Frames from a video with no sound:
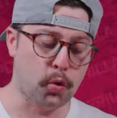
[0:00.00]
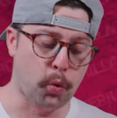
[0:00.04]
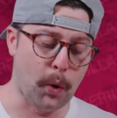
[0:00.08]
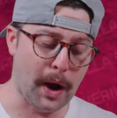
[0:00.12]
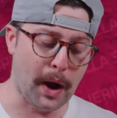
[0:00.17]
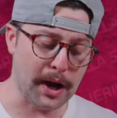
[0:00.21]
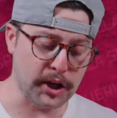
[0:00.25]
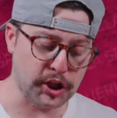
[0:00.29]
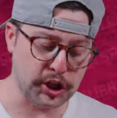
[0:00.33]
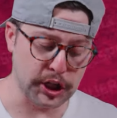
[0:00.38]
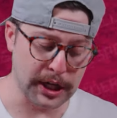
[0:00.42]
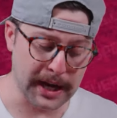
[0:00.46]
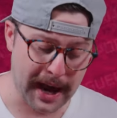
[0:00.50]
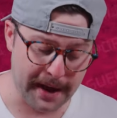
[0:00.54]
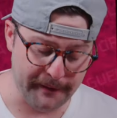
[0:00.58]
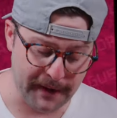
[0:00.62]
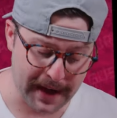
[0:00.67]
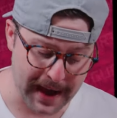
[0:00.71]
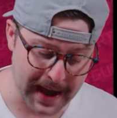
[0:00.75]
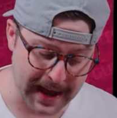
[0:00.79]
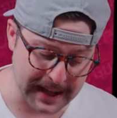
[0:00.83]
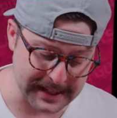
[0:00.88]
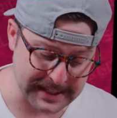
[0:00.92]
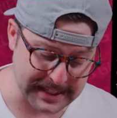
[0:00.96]
Question I've
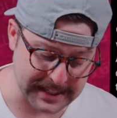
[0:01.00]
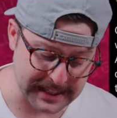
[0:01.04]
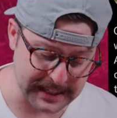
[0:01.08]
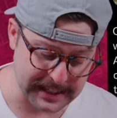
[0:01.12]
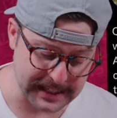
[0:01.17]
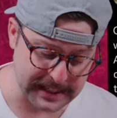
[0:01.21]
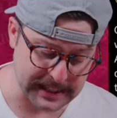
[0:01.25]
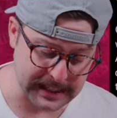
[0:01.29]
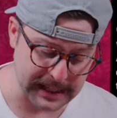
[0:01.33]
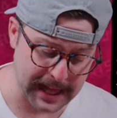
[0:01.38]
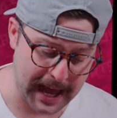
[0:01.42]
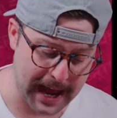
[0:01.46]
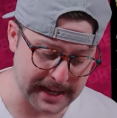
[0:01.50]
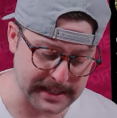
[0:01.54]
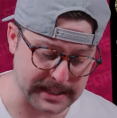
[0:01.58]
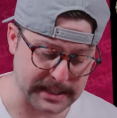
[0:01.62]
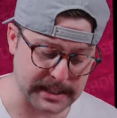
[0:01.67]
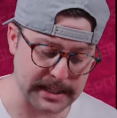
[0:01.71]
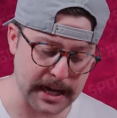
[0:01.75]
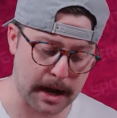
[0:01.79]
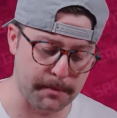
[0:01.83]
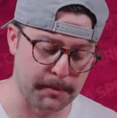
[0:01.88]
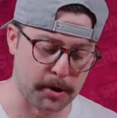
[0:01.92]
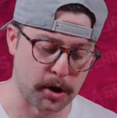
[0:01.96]
had since last
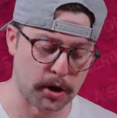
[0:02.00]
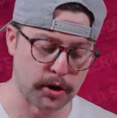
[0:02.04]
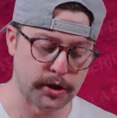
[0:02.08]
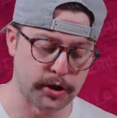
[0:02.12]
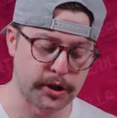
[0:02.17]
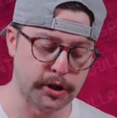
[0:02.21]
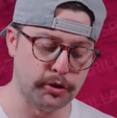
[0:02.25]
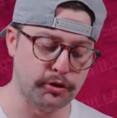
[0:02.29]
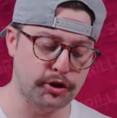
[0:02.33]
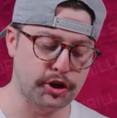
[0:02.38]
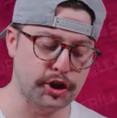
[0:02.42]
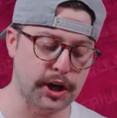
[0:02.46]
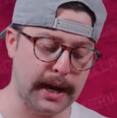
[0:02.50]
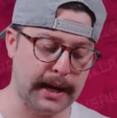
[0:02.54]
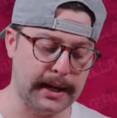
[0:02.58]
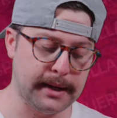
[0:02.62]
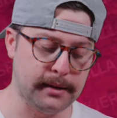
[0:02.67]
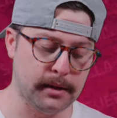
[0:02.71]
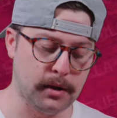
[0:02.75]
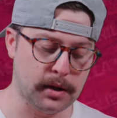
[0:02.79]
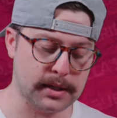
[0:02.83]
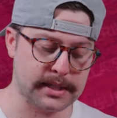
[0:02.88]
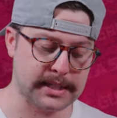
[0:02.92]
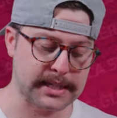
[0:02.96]
summer.
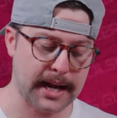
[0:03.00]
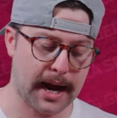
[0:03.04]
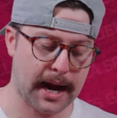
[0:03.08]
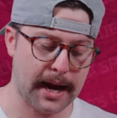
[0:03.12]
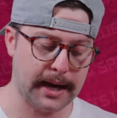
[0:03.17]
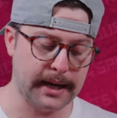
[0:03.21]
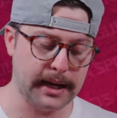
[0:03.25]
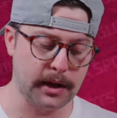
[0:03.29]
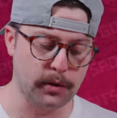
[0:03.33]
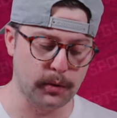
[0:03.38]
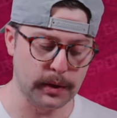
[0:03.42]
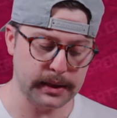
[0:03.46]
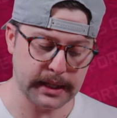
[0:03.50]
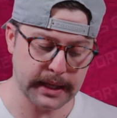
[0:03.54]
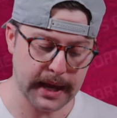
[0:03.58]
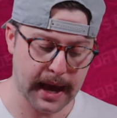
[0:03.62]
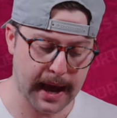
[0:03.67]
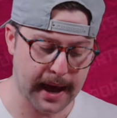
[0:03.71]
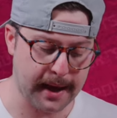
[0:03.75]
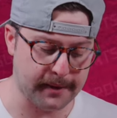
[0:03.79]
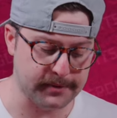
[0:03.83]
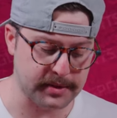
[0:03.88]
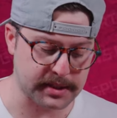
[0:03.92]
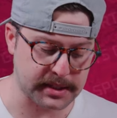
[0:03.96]
Duchesne signing with the
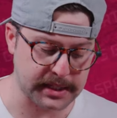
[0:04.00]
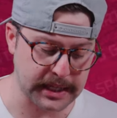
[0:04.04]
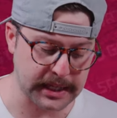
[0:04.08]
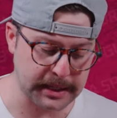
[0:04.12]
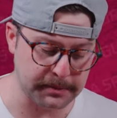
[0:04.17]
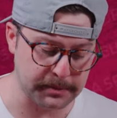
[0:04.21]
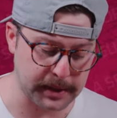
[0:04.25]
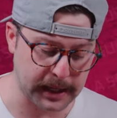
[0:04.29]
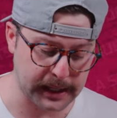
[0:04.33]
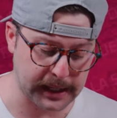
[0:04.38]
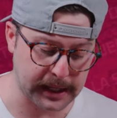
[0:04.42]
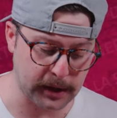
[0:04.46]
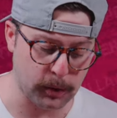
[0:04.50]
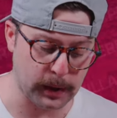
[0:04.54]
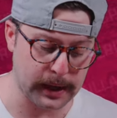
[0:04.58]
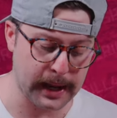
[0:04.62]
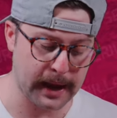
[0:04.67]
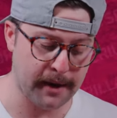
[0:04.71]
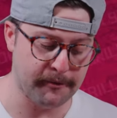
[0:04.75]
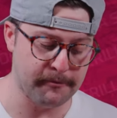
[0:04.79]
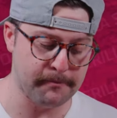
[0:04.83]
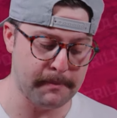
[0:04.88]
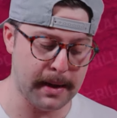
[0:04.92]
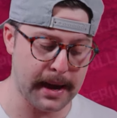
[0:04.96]
Avs seemed like it would
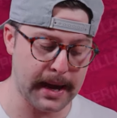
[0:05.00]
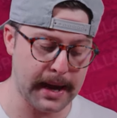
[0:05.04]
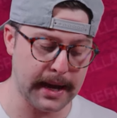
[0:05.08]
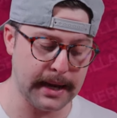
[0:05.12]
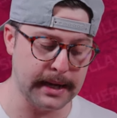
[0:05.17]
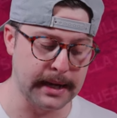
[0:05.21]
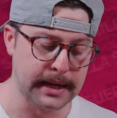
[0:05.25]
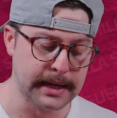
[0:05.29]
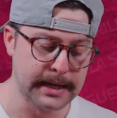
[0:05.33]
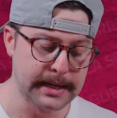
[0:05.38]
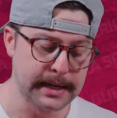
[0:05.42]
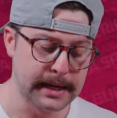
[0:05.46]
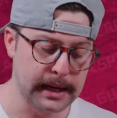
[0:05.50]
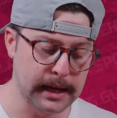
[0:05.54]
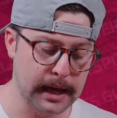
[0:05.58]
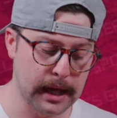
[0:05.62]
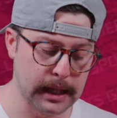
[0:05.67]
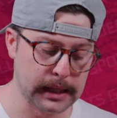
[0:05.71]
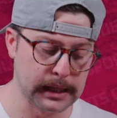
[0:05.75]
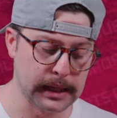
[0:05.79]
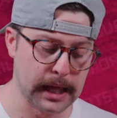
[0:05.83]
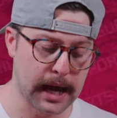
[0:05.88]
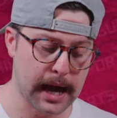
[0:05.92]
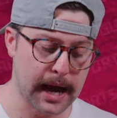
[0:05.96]
have made
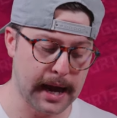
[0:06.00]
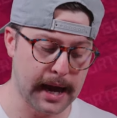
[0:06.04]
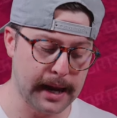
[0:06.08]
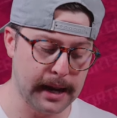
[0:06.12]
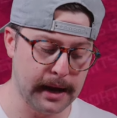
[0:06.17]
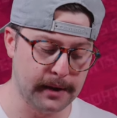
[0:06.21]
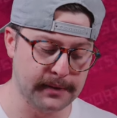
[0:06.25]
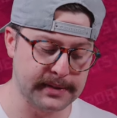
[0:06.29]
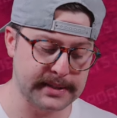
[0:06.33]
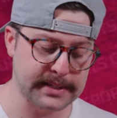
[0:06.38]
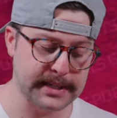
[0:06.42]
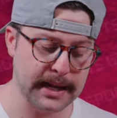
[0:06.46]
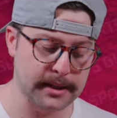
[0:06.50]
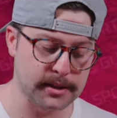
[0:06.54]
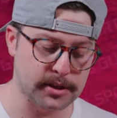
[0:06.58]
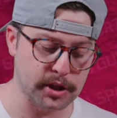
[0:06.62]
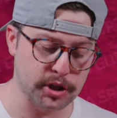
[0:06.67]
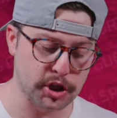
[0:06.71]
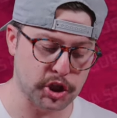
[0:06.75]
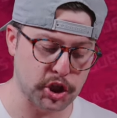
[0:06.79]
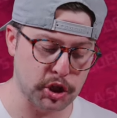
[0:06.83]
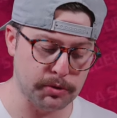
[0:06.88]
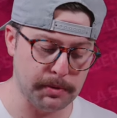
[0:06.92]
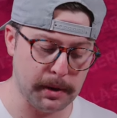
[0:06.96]
a lot of sense,
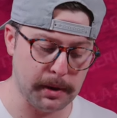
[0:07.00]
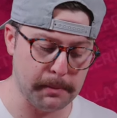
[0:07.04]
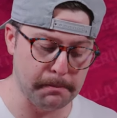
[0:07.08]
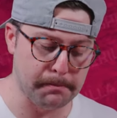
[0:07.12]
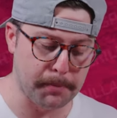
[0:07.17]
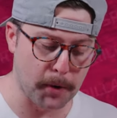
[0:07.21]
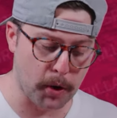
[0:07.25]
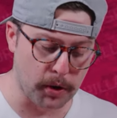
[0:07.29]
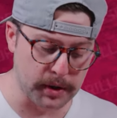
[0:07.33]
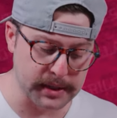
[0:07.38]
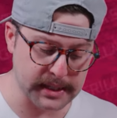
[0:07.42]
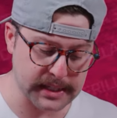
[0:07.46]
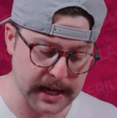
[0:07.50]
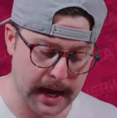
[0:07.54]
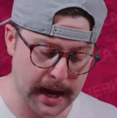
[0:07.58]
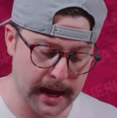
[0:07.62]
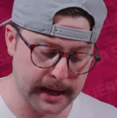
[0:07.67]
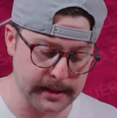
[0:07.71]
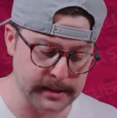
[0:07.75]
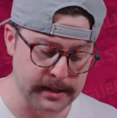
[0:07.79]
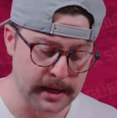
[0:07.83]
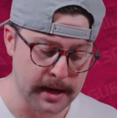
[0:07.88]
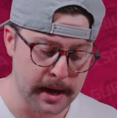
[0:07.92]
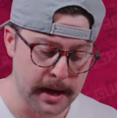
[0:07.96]
assuming both
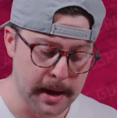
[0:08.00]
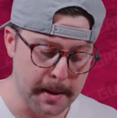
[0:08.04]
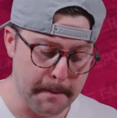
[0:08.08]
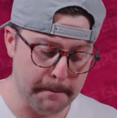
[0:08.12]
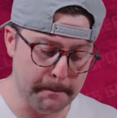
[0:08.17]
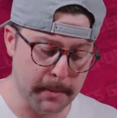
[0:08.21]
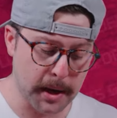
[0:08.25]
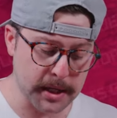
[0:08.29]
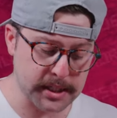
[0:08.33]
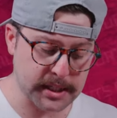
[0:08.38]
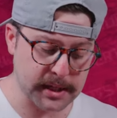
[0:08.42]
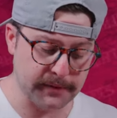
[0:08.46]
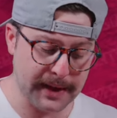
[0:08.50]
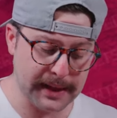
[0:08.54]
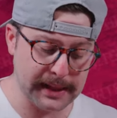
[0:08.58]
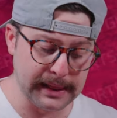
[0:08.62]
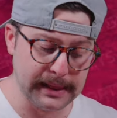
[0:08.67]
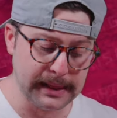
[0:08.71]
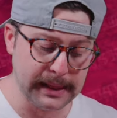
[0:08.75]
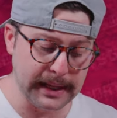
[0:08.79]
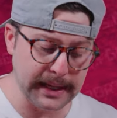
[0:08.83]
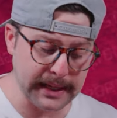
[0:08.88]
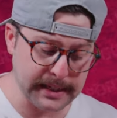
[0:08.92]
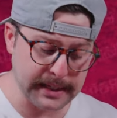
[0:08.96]
sides must have at
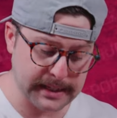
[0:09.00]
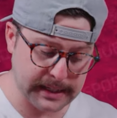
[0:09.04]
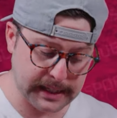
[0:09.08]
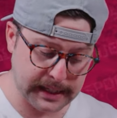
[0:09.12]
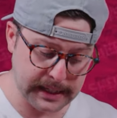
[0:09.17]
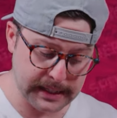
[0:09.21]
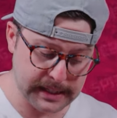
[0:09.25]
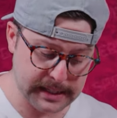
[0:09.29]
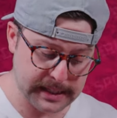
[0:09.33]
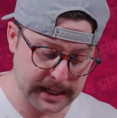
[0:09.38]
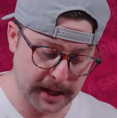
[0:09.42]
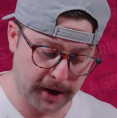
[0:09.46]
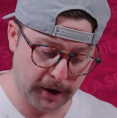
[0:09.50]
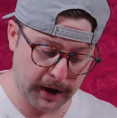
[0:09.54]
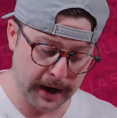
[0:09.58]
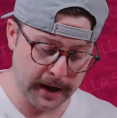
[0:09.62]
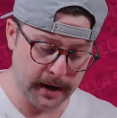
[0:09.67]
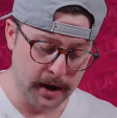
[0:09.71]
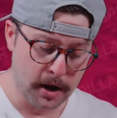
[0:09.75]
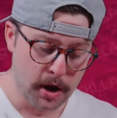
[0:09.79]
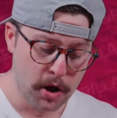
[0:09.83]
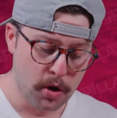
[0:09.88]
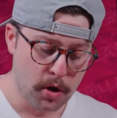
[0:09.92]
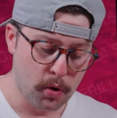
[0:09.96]
least considered
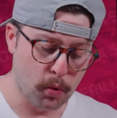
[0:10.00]
it.